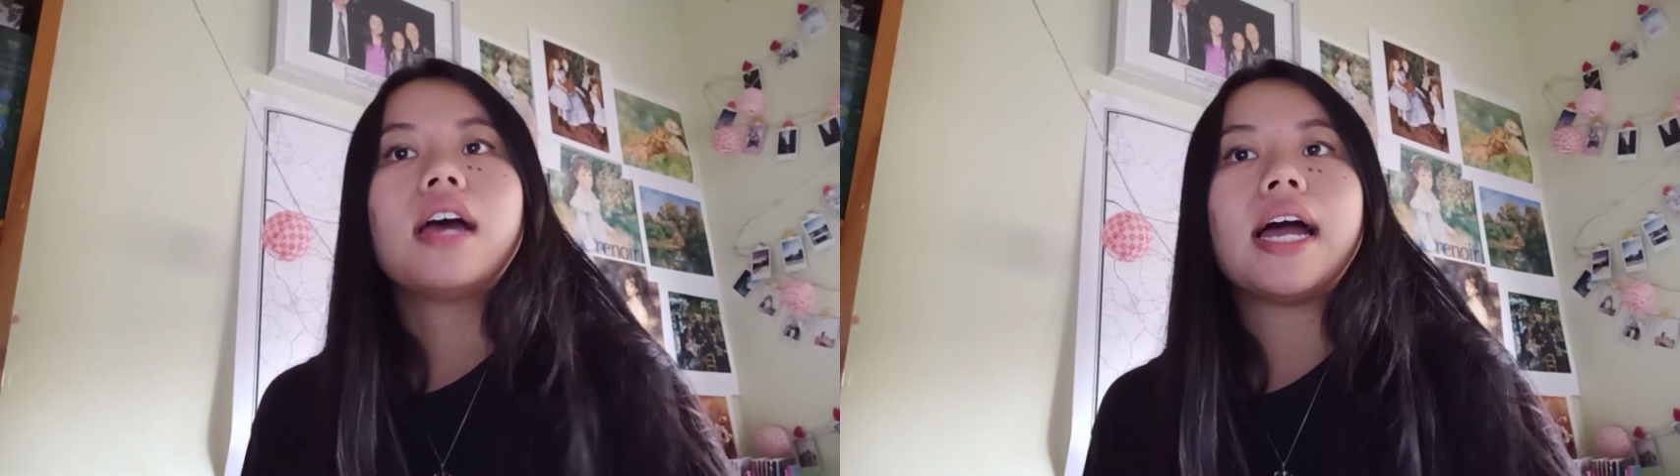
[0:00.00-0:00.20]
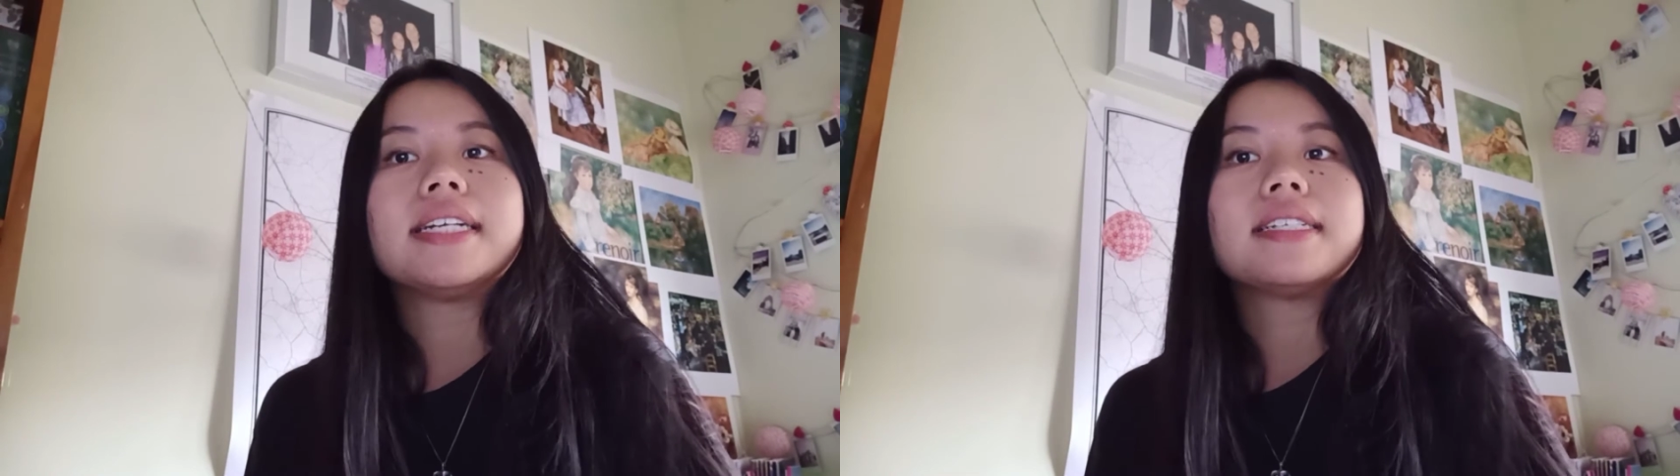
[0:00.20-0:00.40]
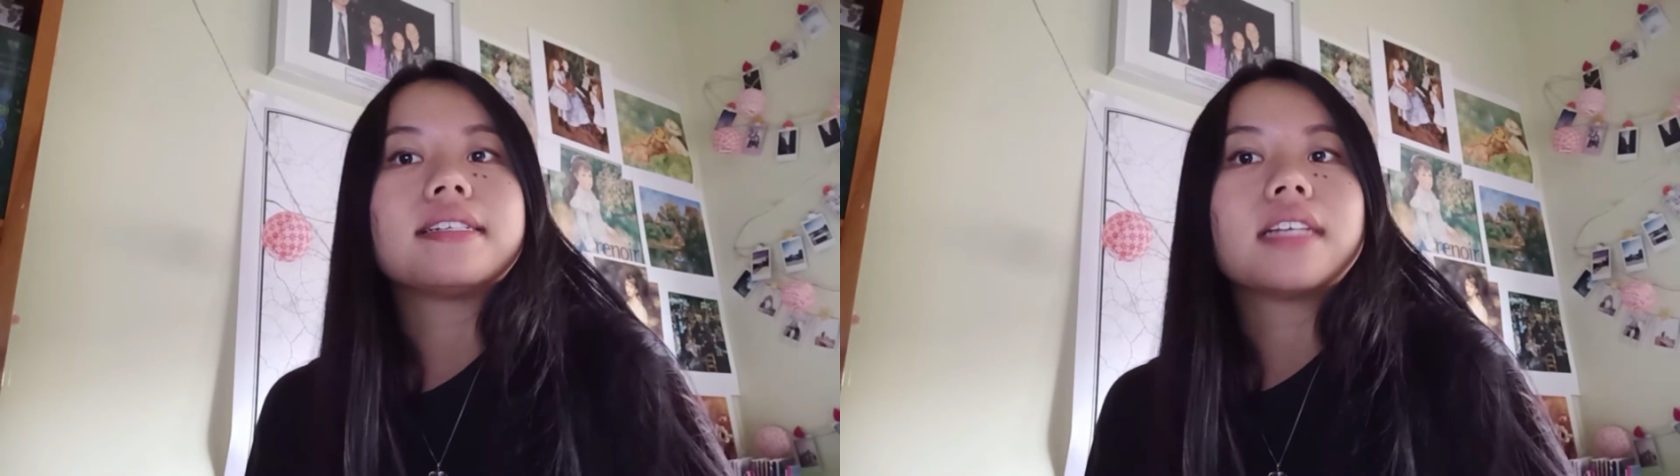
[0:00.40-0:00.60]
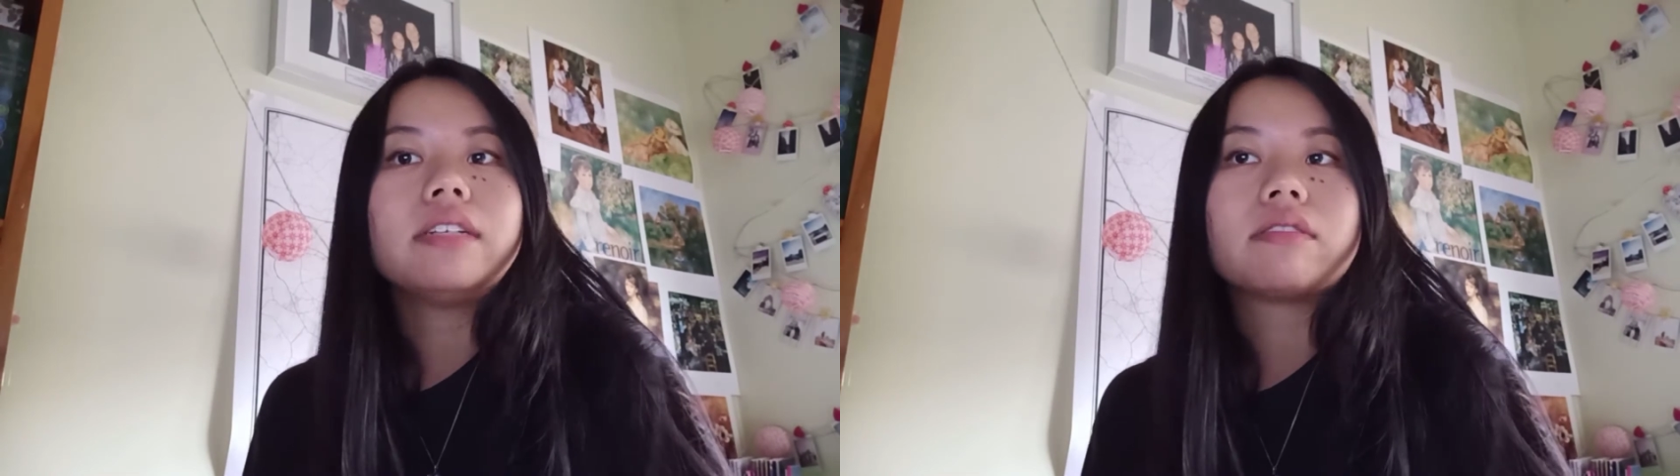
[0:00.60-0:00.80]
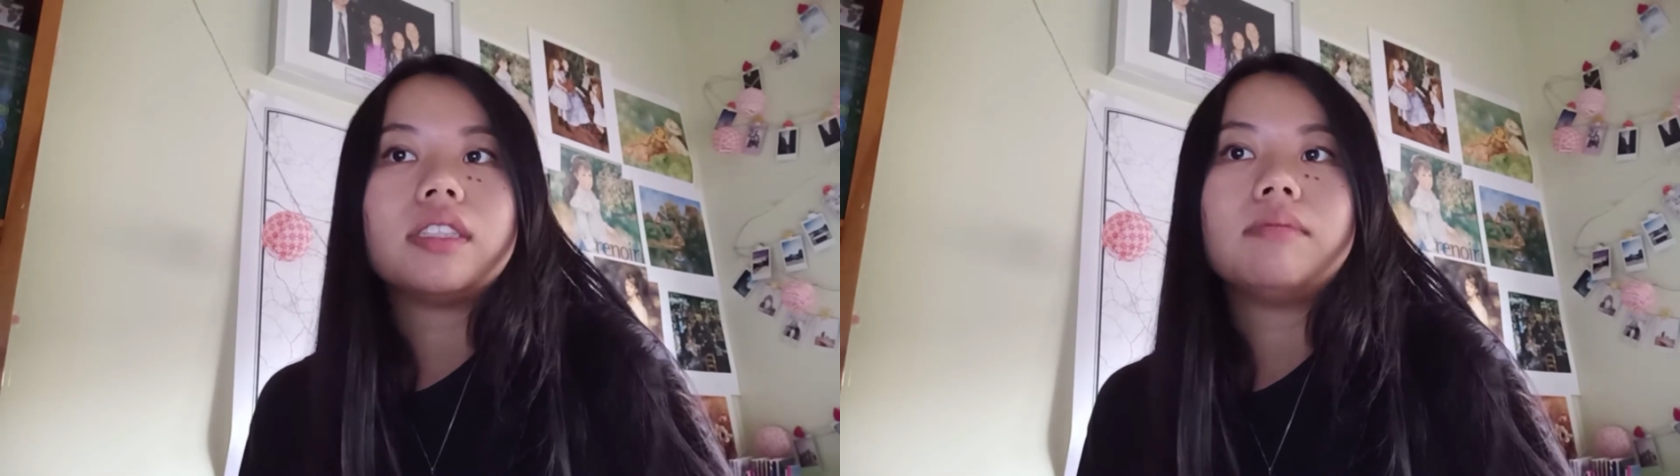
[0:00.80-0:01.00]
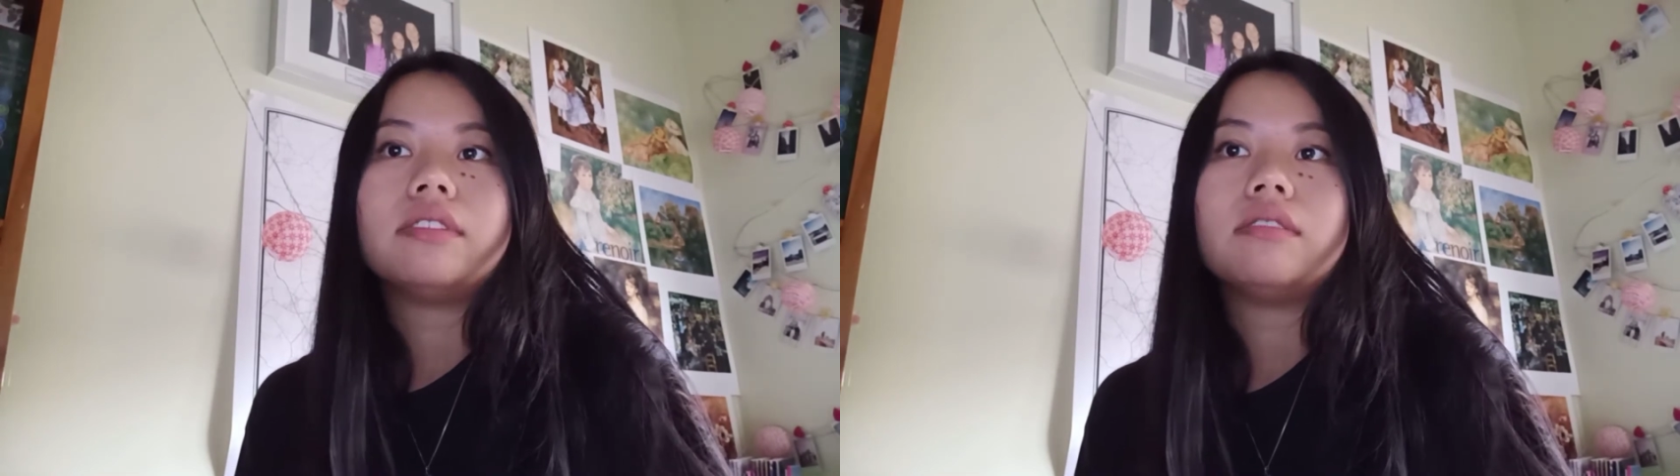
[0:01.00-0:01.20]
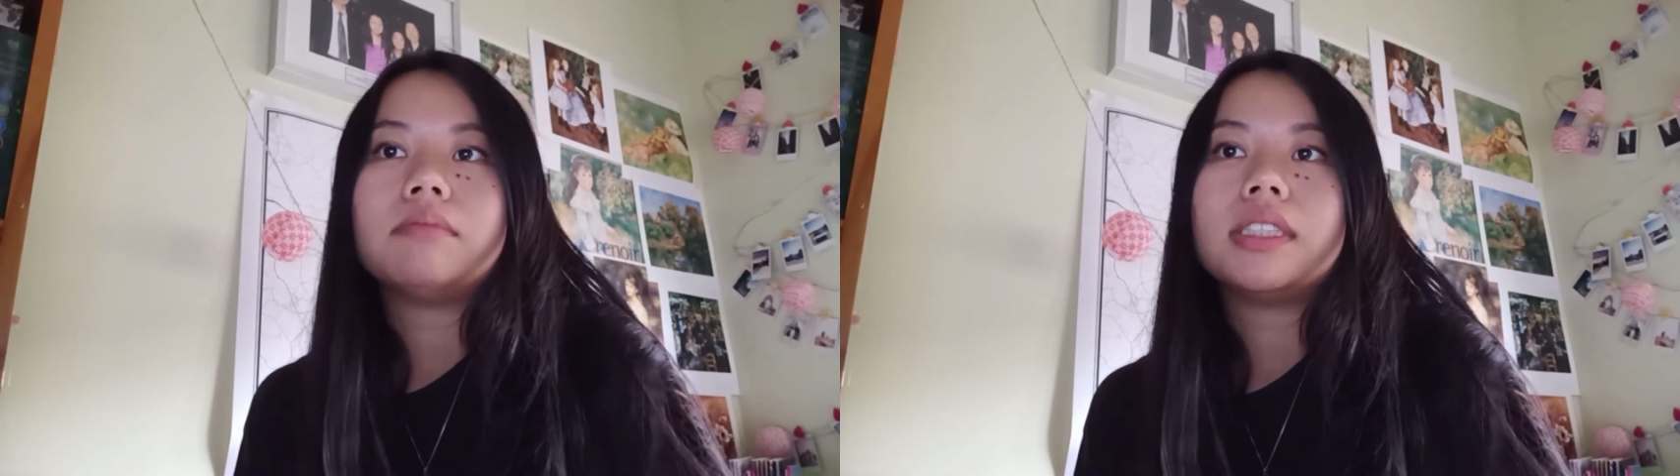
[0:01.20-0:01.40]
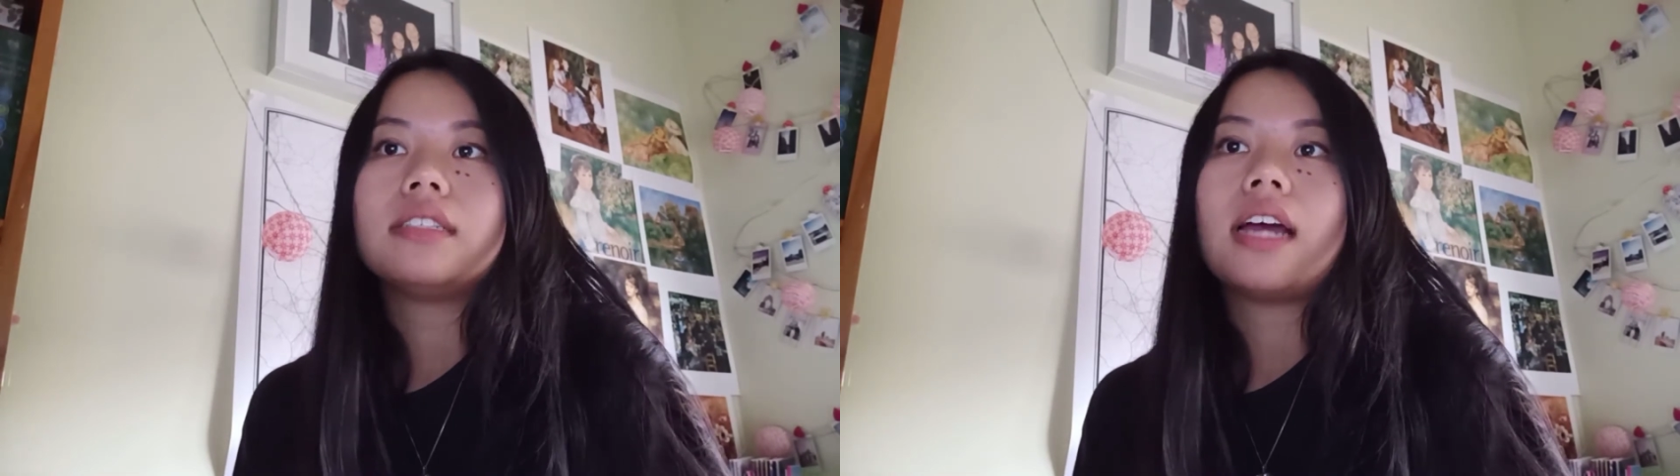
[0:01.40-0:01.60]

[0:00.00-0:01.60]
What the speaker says: anti-slavery movement,